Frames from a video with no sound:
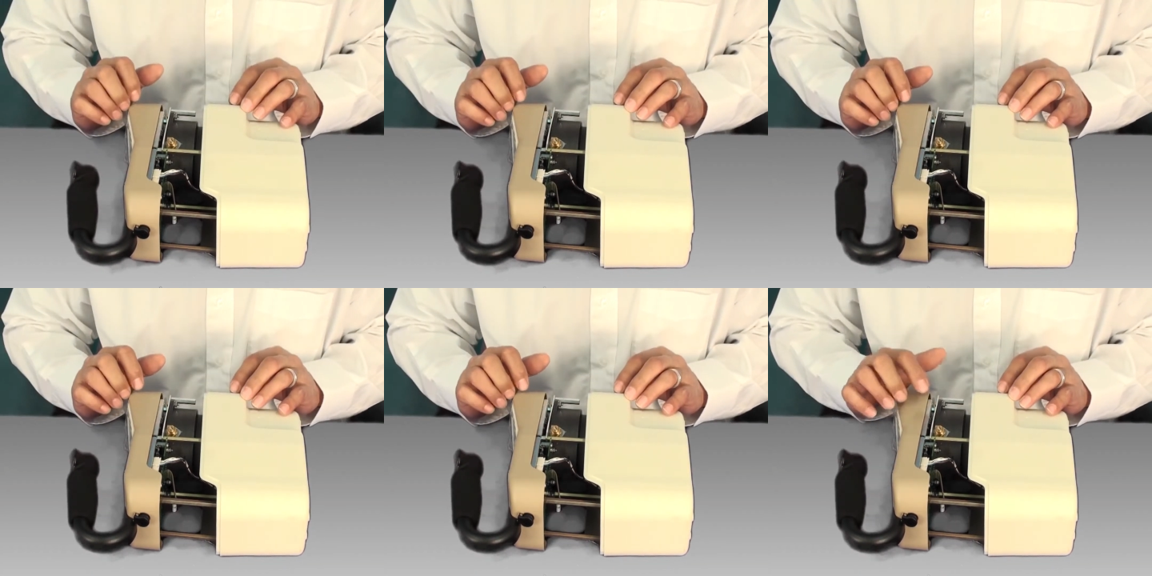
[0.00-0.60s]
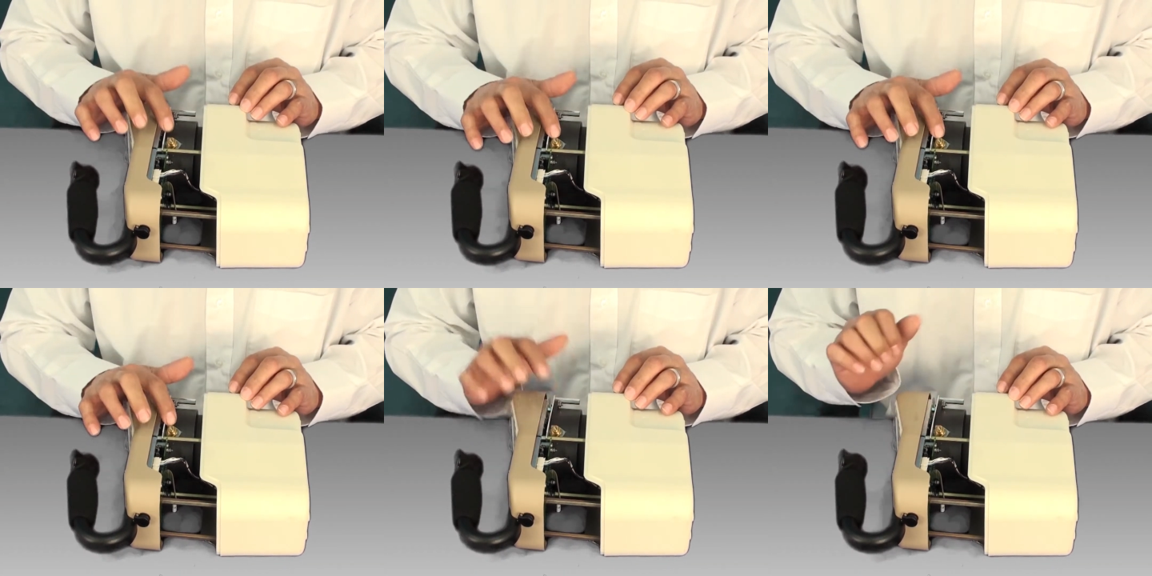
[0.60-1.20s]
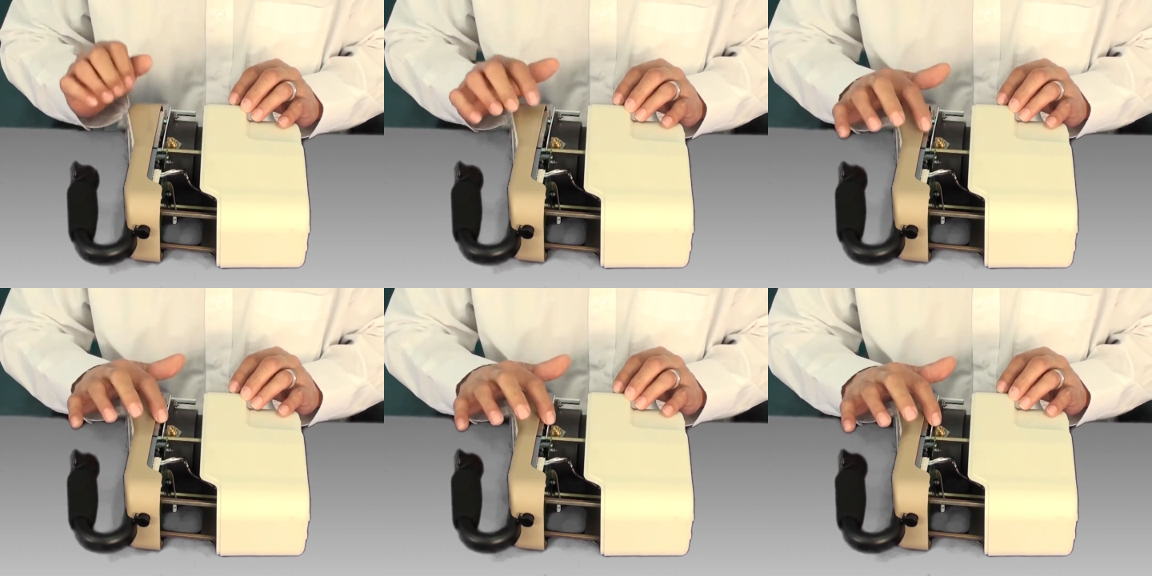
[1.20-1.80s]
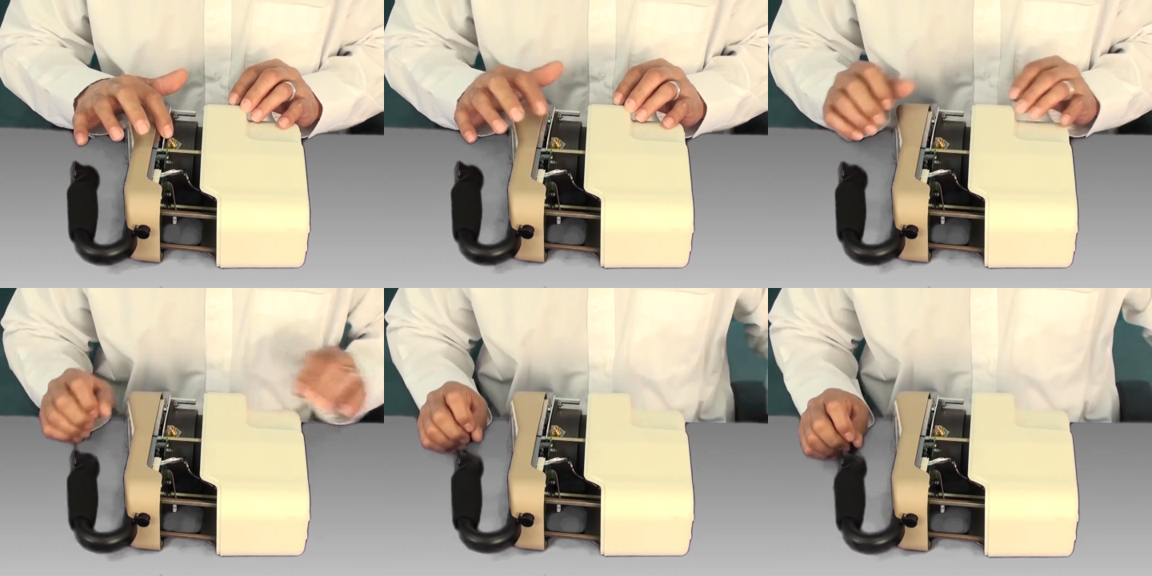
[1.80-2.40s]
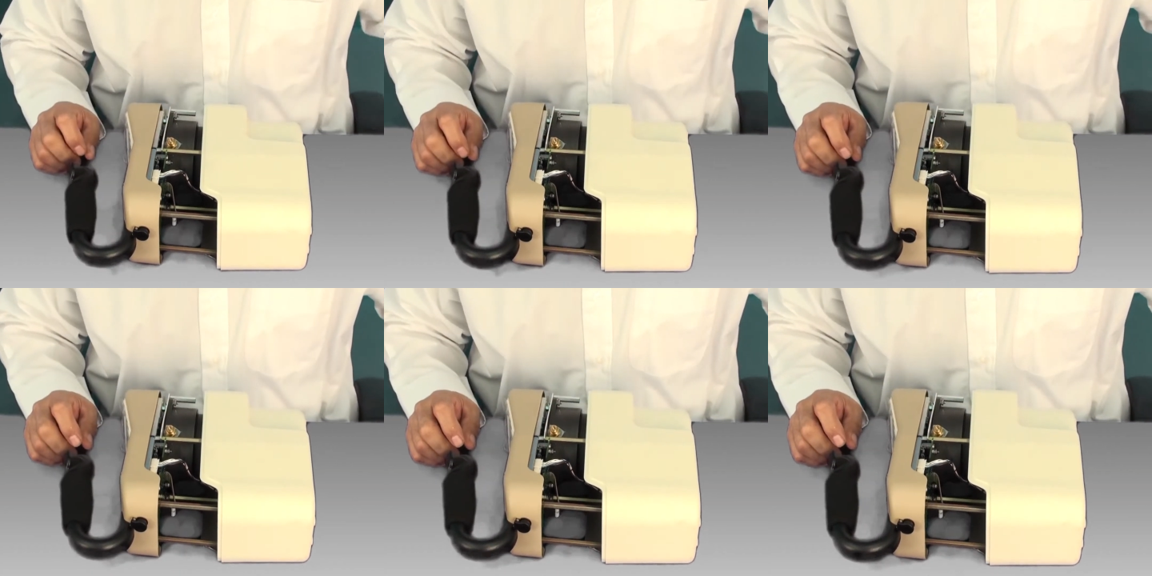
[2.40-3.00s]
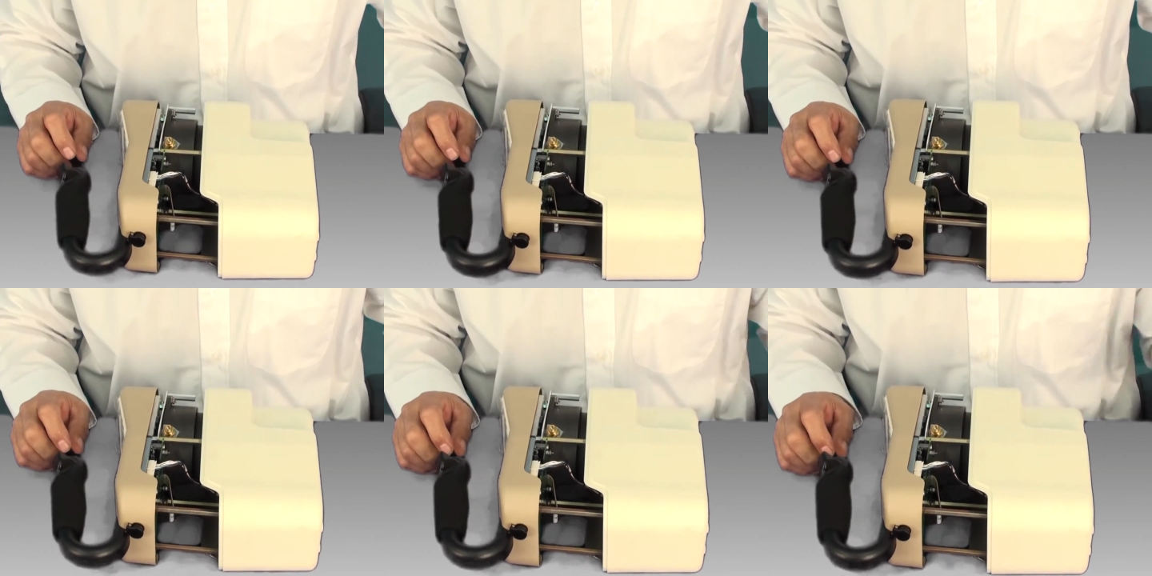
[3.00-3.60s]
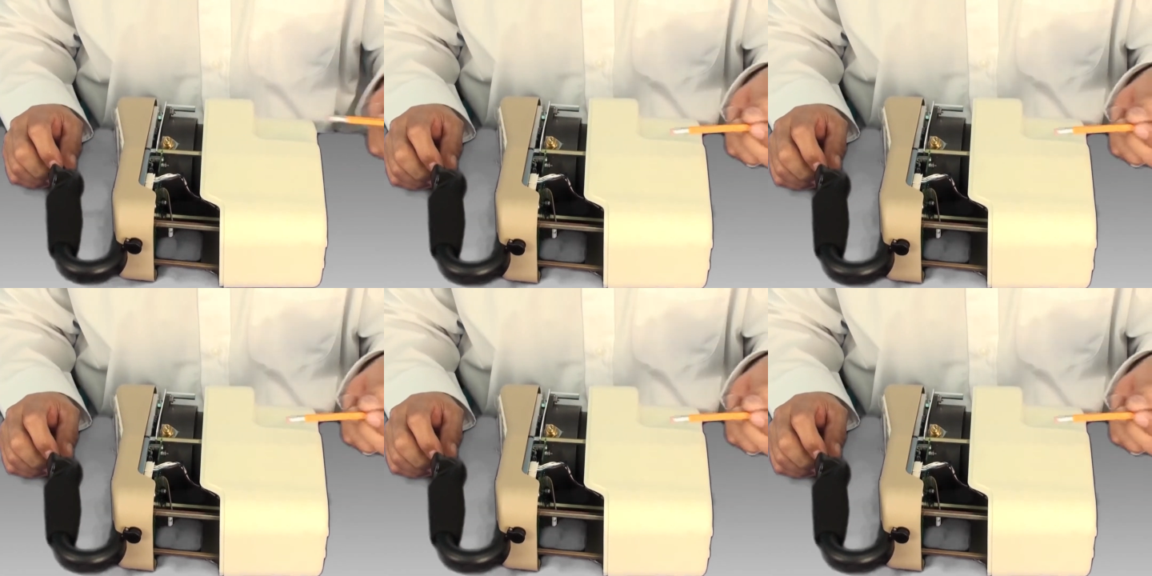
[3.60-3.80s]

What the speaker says: (no speaker visible)